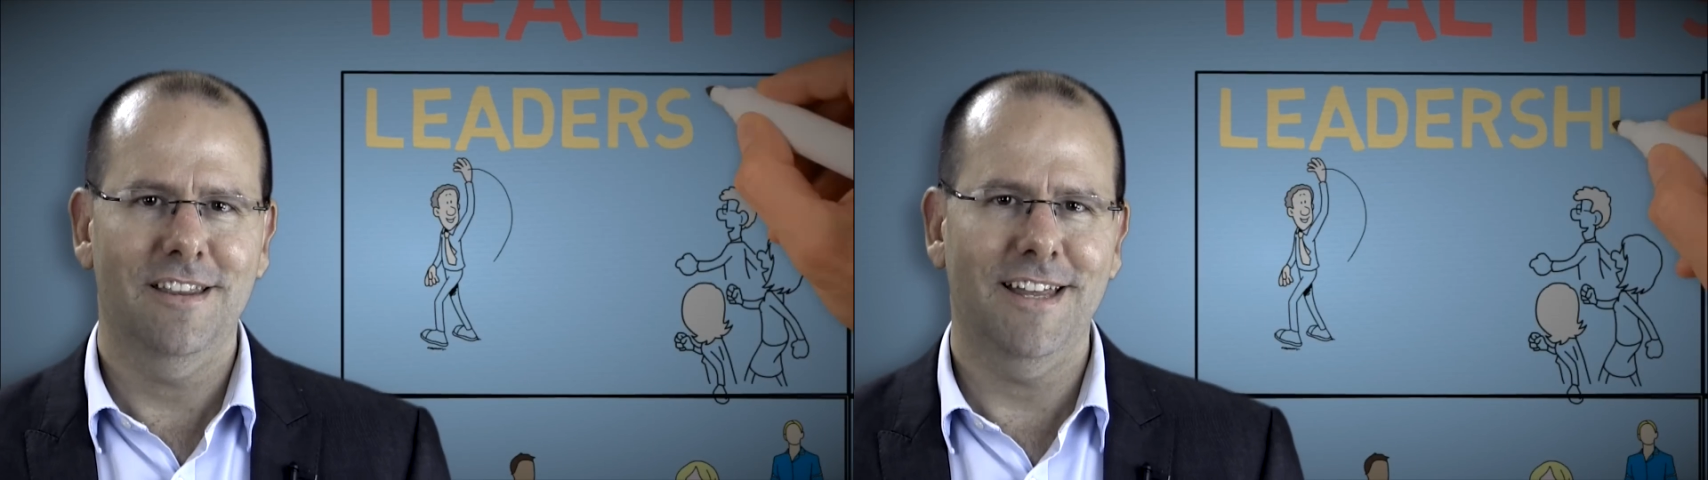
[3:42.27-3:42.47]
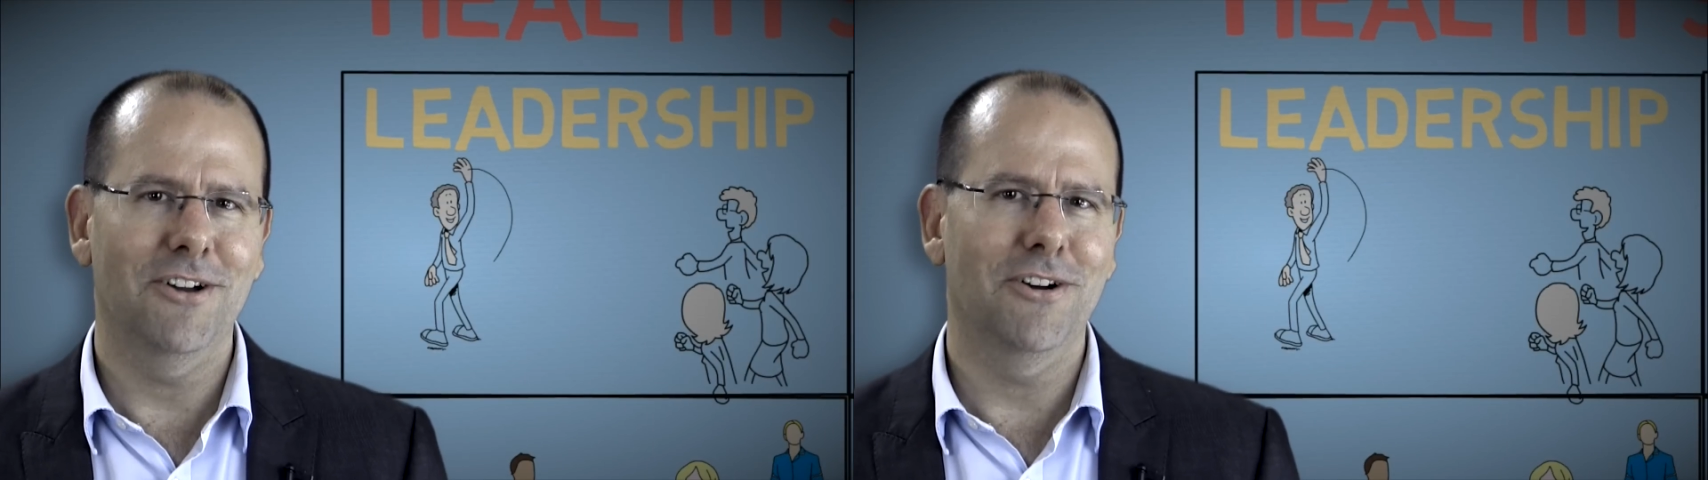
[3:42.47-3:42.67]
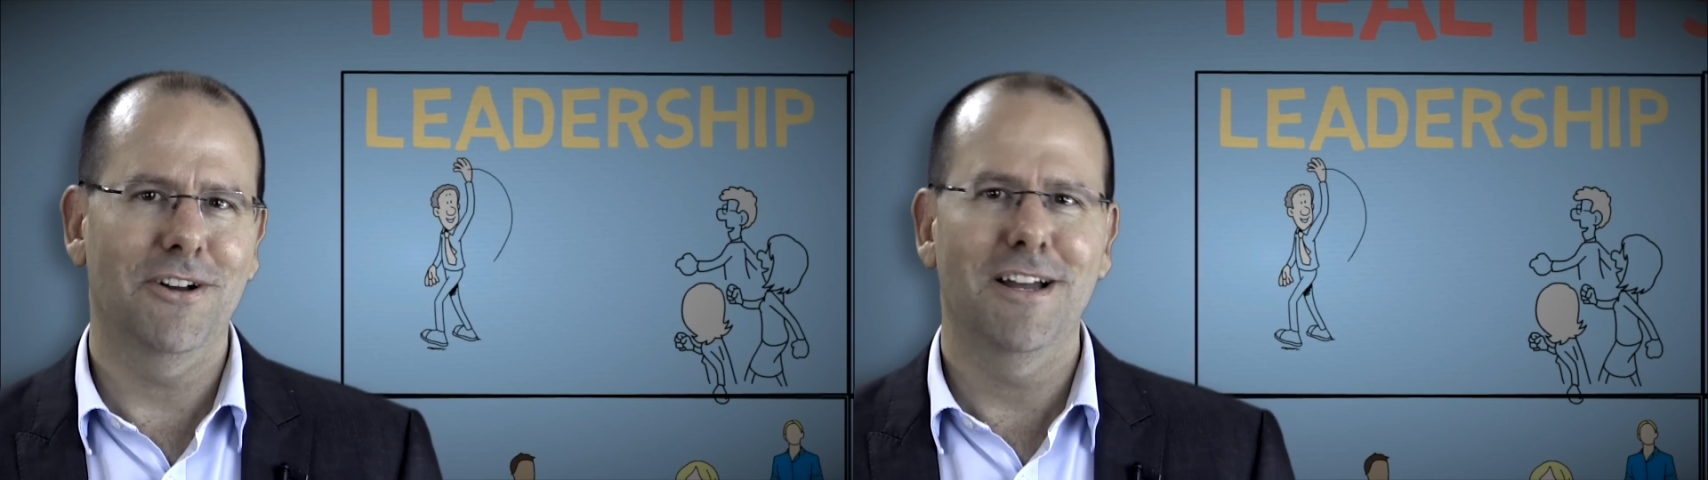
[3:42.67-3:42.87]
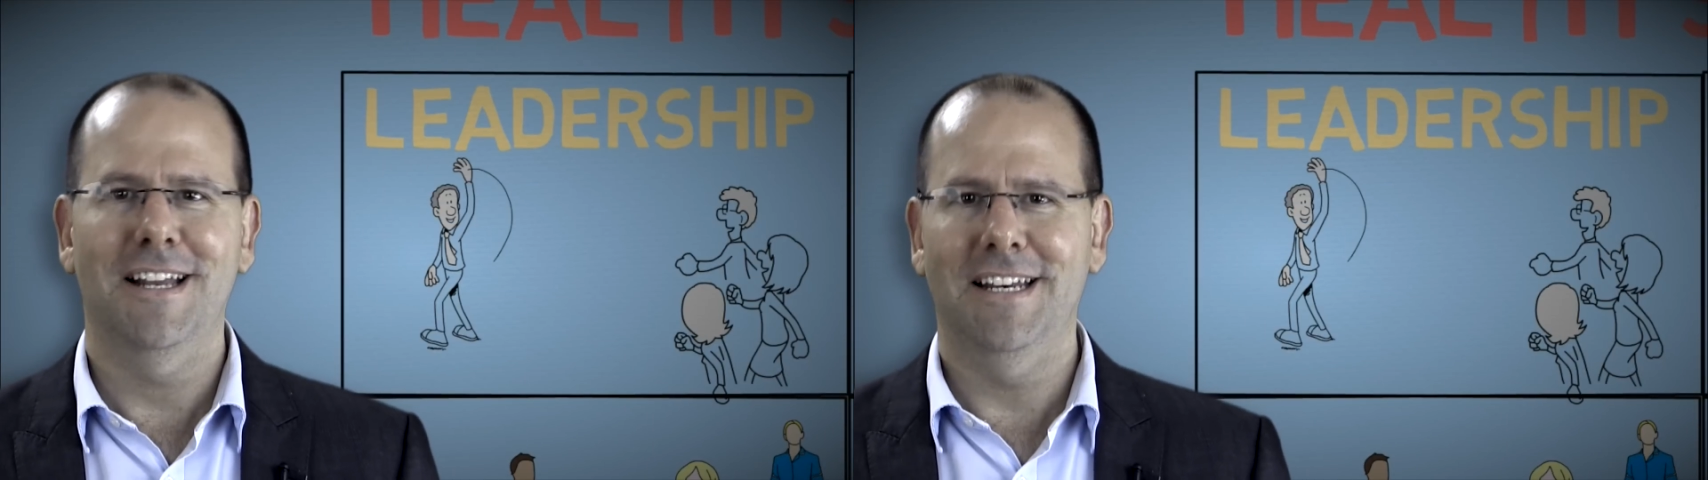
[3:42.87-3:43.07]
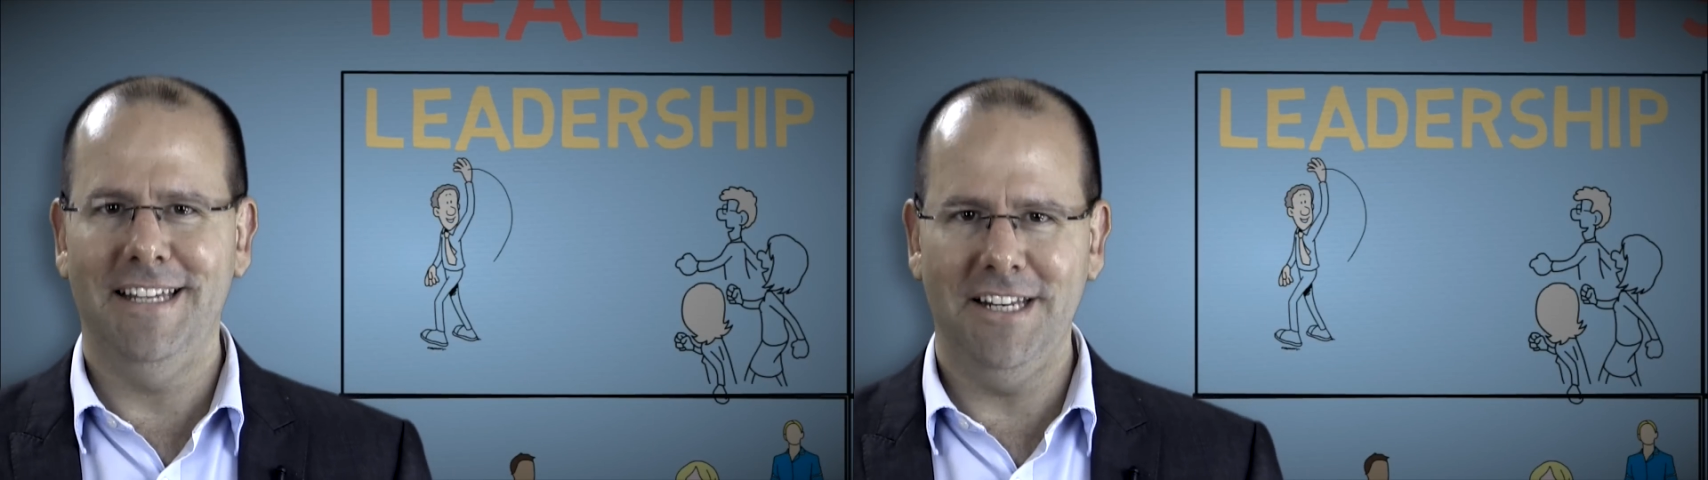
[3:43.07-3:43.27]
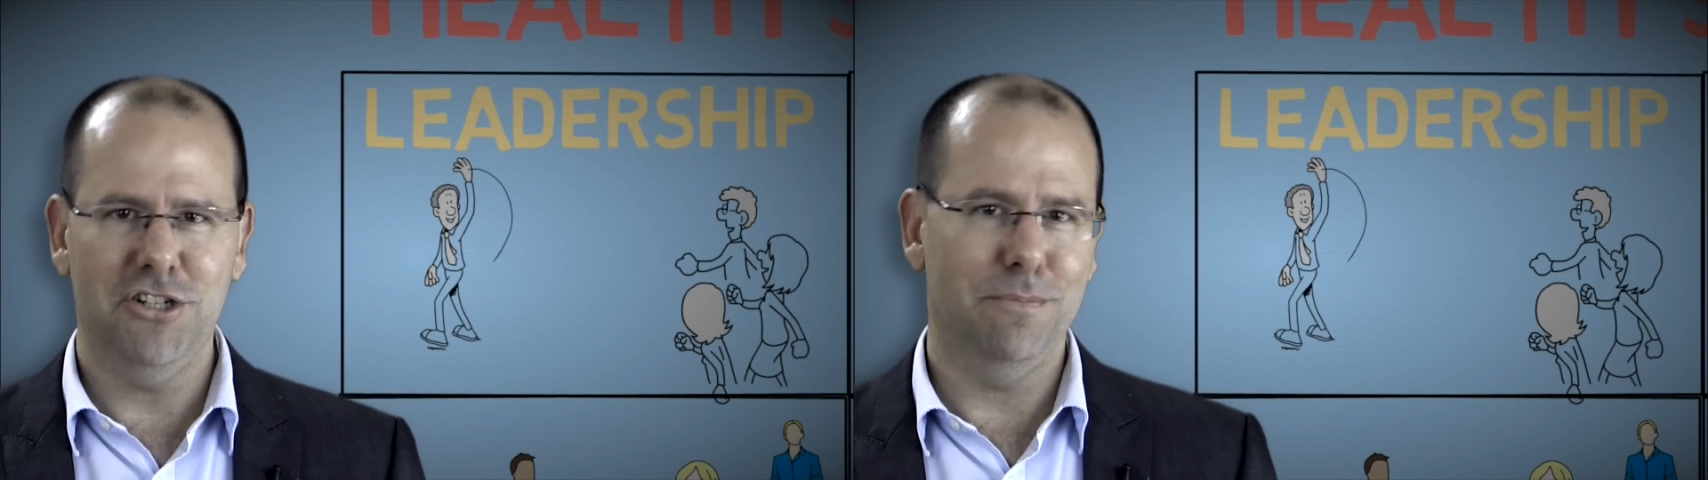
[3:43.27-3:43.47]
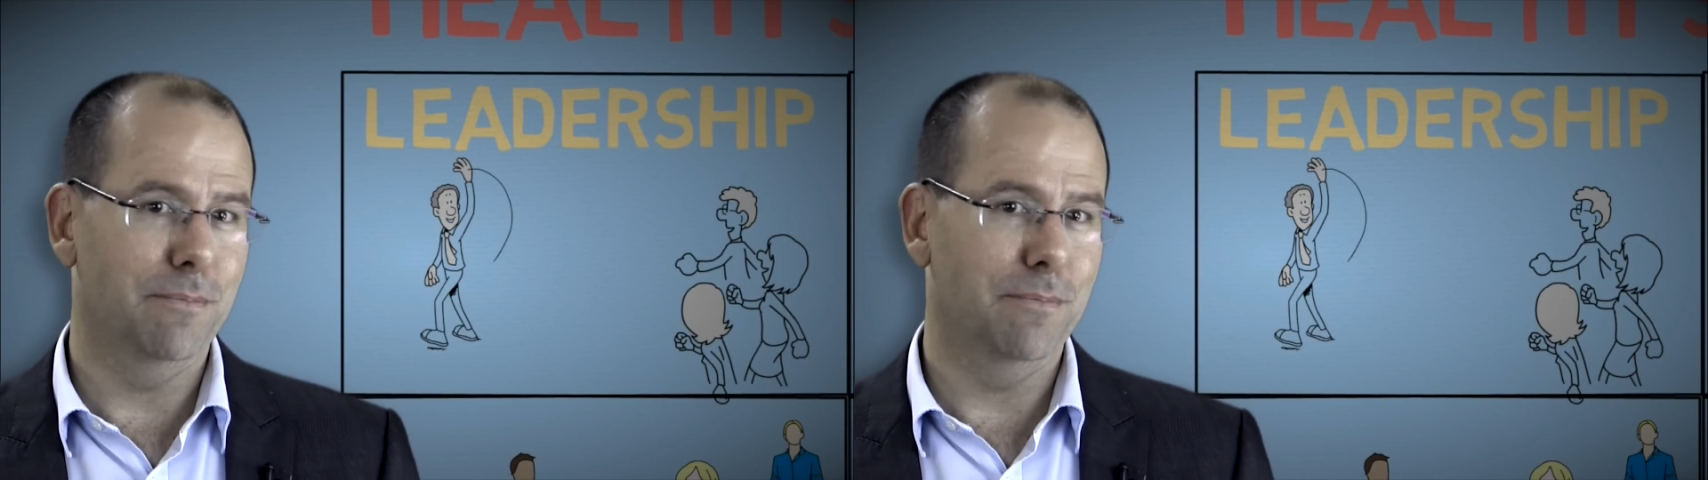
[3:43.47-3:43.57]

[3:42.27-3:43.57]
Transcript: They are leadership